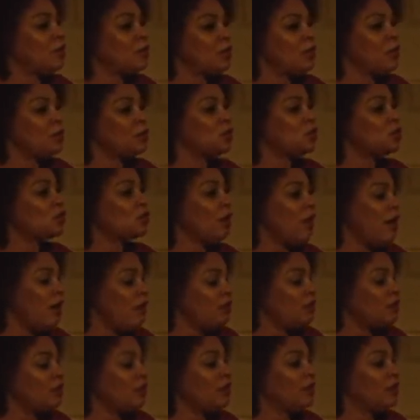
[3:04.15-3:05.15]
People
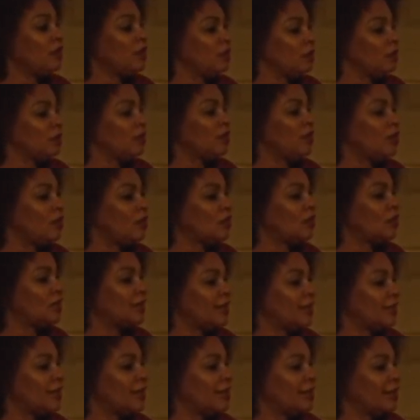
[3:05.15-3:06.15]
travel here to pull it all
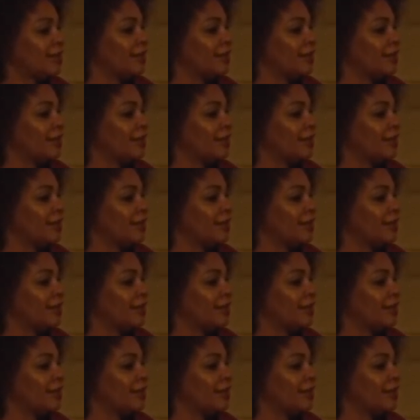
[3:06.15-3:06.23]
together.